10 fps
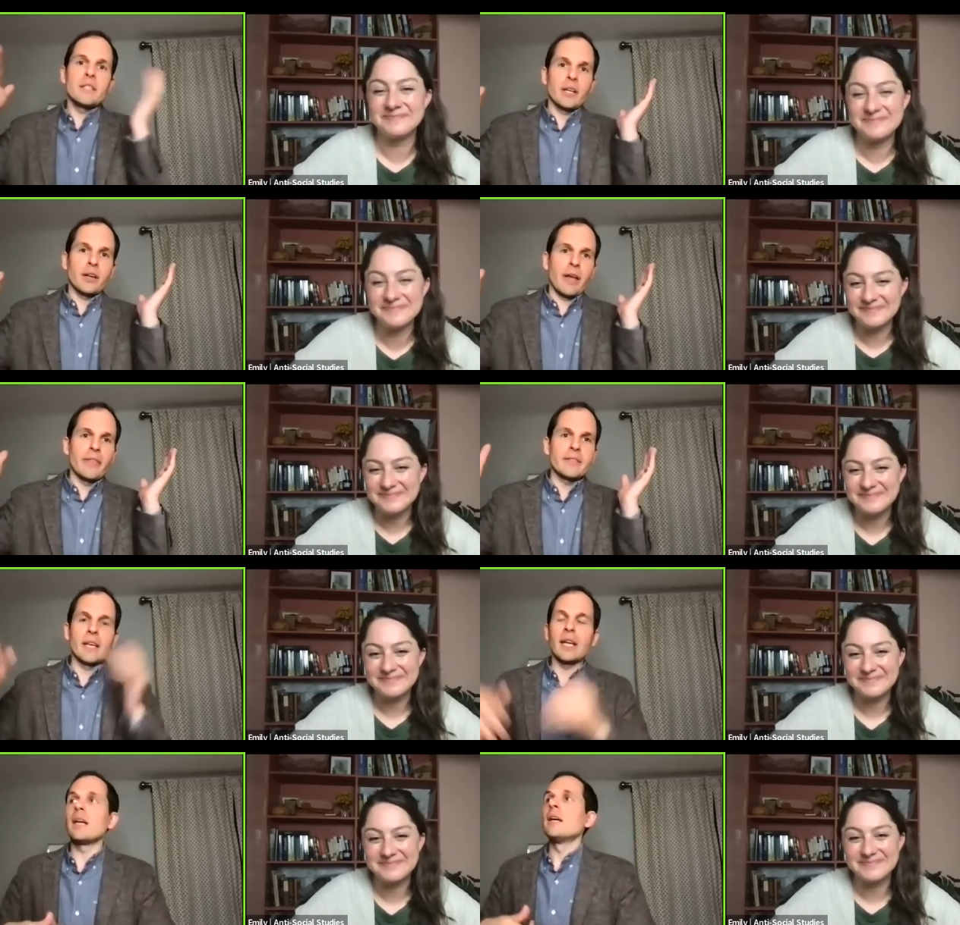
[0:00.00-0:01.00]
Speaker 1: stick your head in the
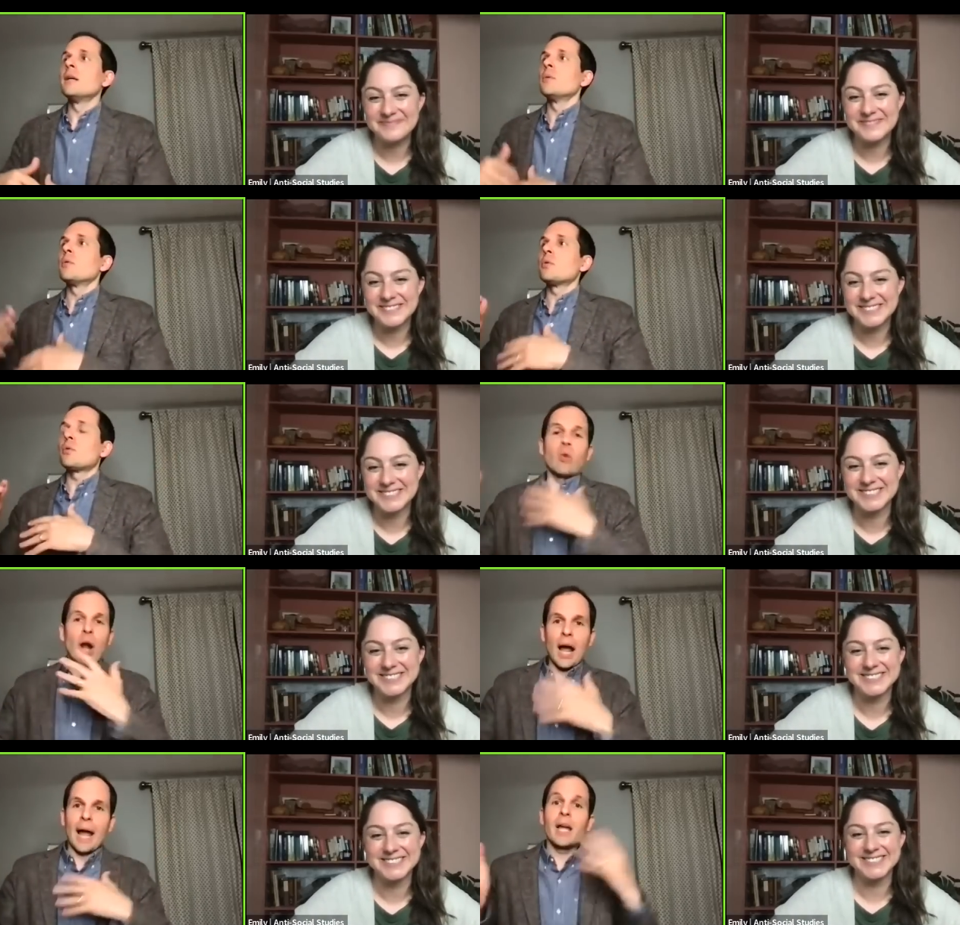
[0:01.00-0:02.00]
sink,
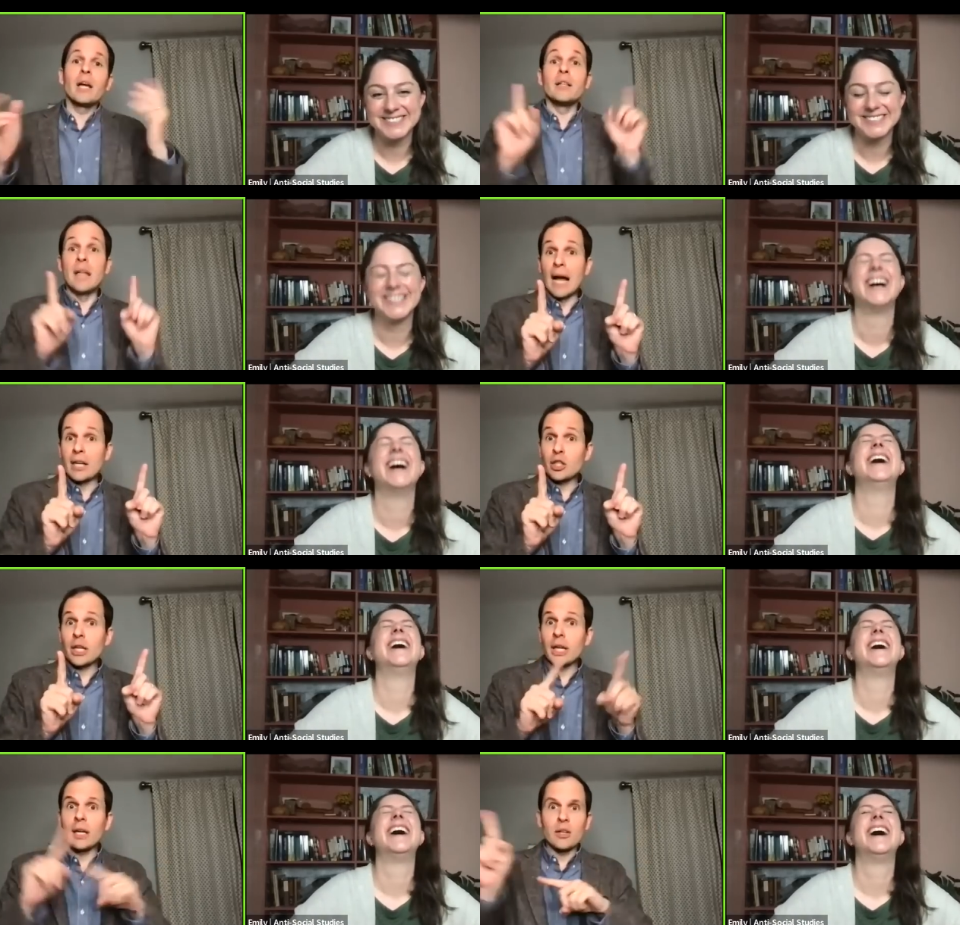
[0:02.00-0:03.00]
cry, not
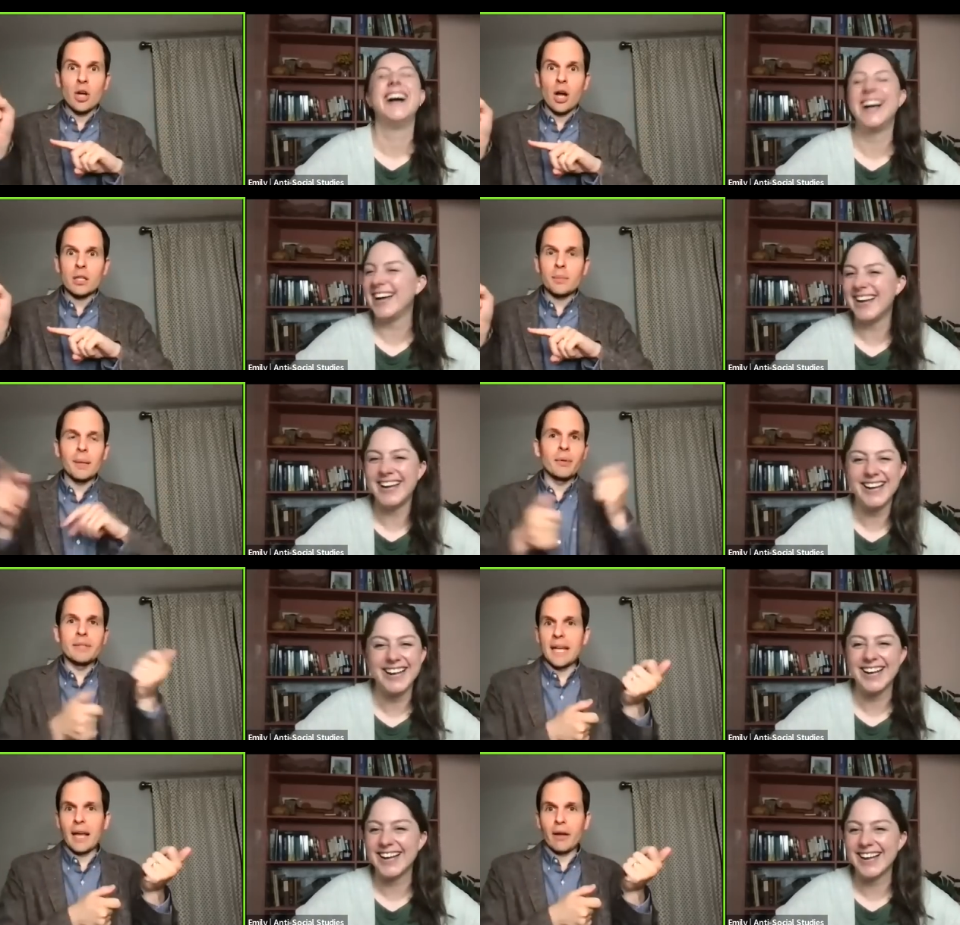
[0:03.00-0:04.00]
cheat and talk to people and
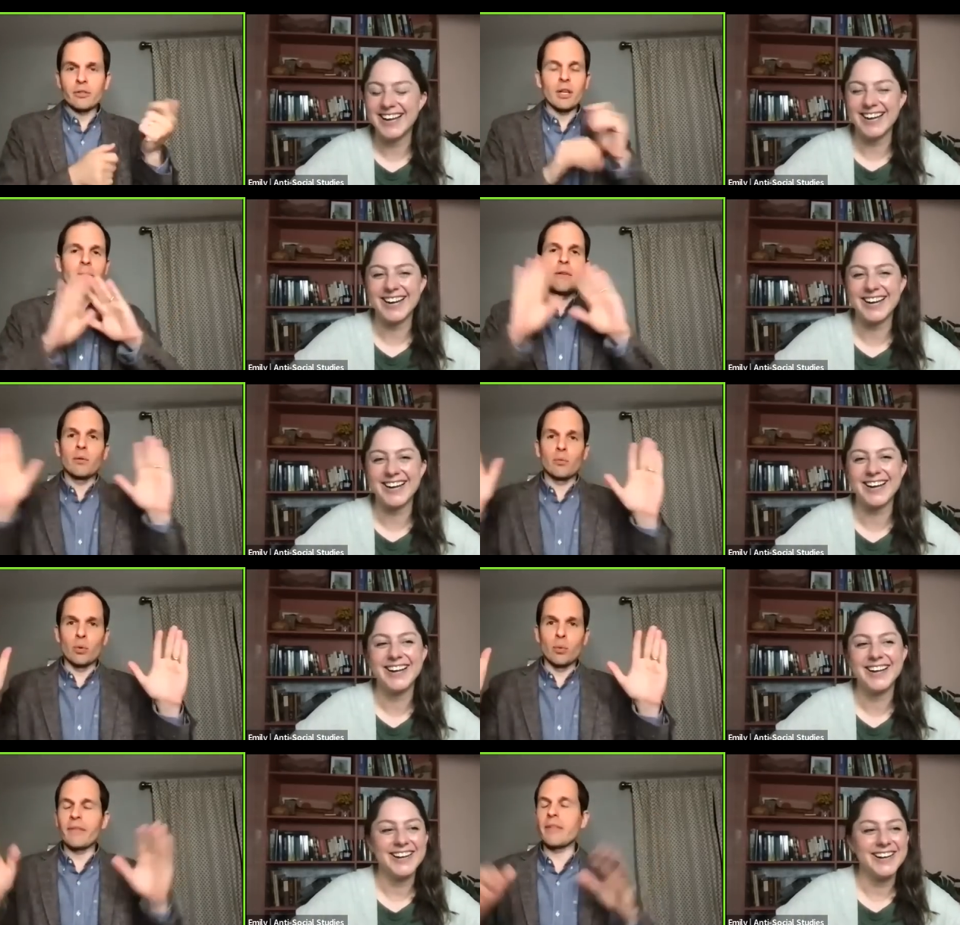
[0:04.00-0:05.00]
take out your cell phone and
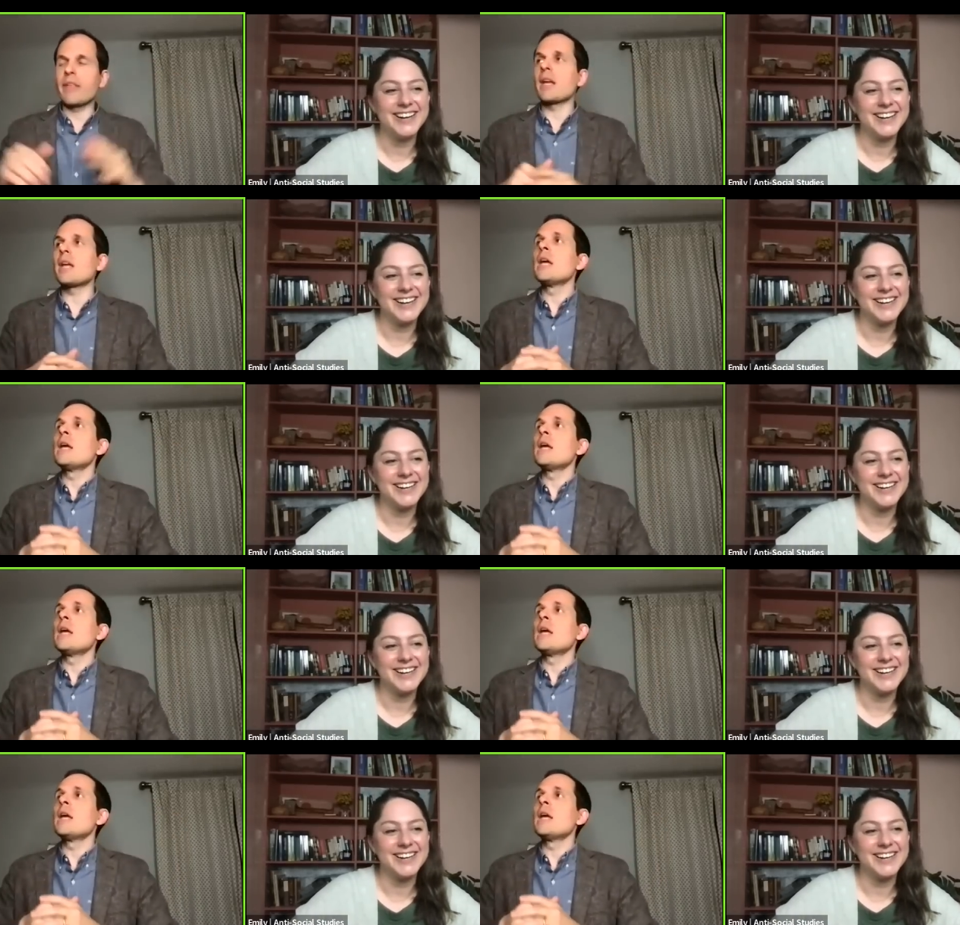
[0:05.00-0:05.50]
ruin everything.